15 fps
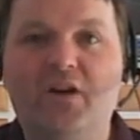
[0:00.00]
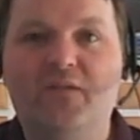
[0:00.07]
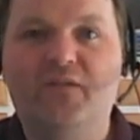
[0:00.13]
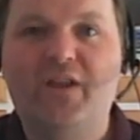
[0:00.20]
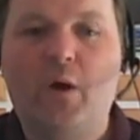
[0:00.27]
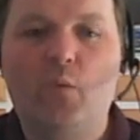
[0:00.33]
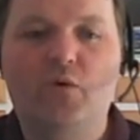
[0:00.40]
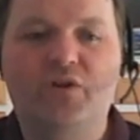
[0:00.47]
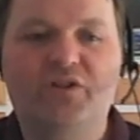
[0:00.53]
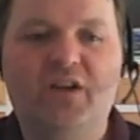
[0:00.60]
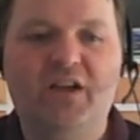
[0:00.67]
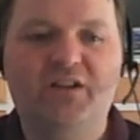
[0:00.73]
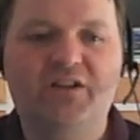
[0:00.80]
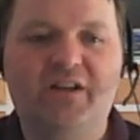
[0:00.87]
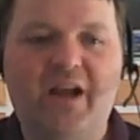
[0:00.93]
cater for that
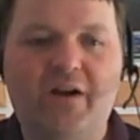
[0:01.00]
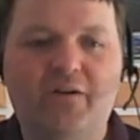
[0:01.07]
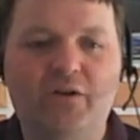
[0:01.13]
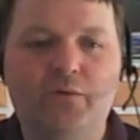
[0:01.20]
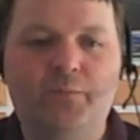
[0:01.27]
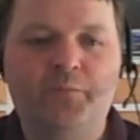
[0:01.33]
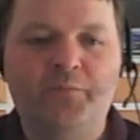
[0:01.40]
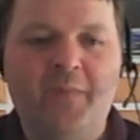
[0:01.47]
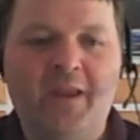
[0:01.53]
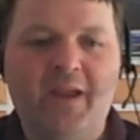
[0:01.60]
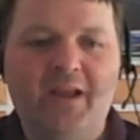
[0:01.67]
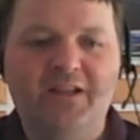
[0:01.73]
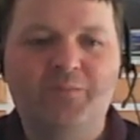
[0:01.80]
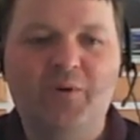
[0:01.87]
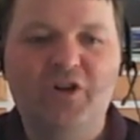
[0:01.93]
worst case scenario.
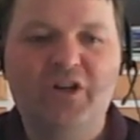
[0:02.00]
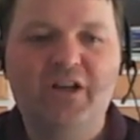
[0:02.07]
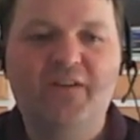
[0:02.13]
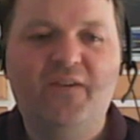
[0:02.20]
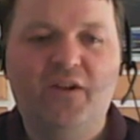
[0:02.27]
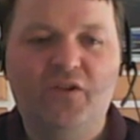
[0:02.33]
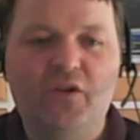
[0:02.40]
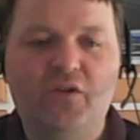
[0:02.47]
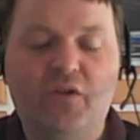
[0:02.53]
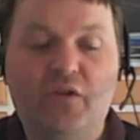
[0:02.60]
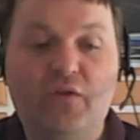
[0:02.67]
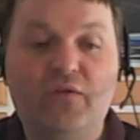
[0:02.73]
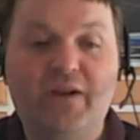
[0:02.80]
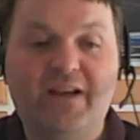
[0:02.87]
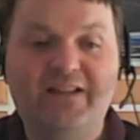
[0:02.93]
Especially if the